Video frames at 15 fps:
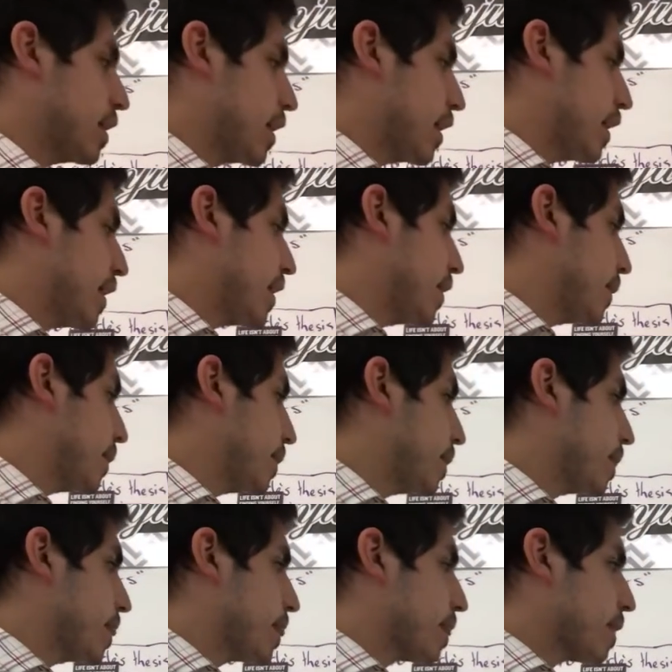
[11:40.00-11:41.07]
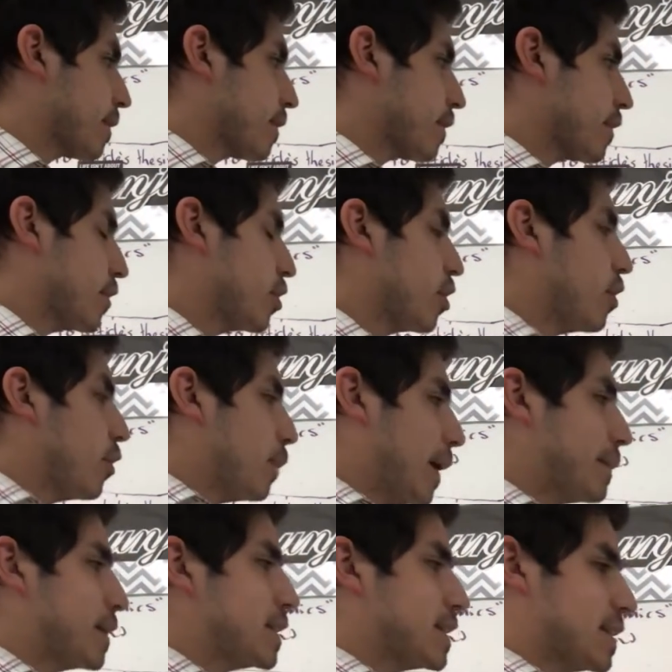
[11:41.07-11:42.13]

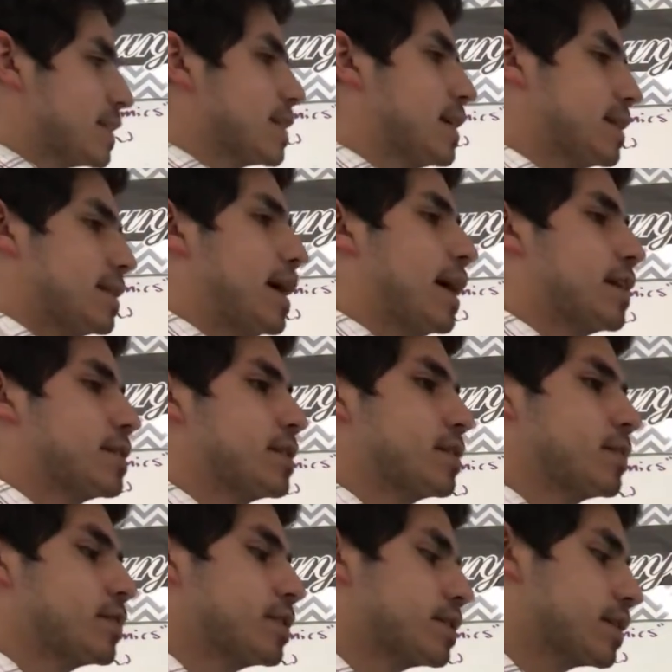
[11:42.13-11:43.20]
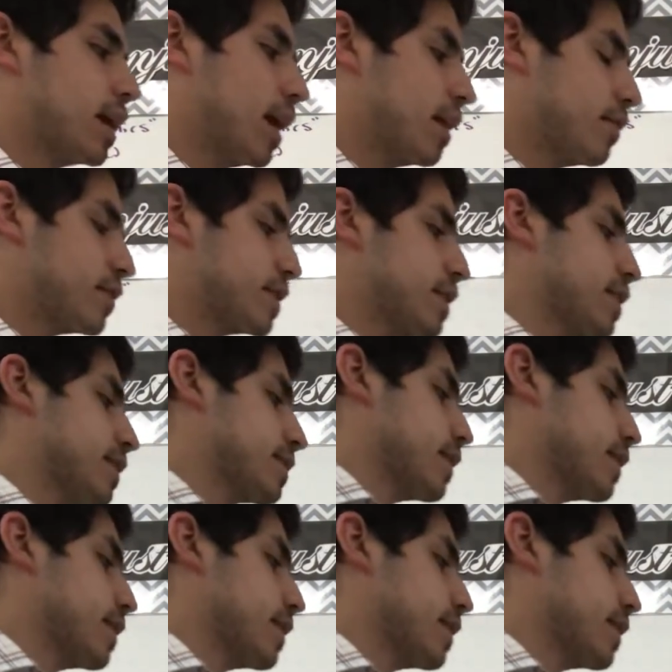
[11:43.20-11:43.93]
Obama does cut taxes, which is kind of seen as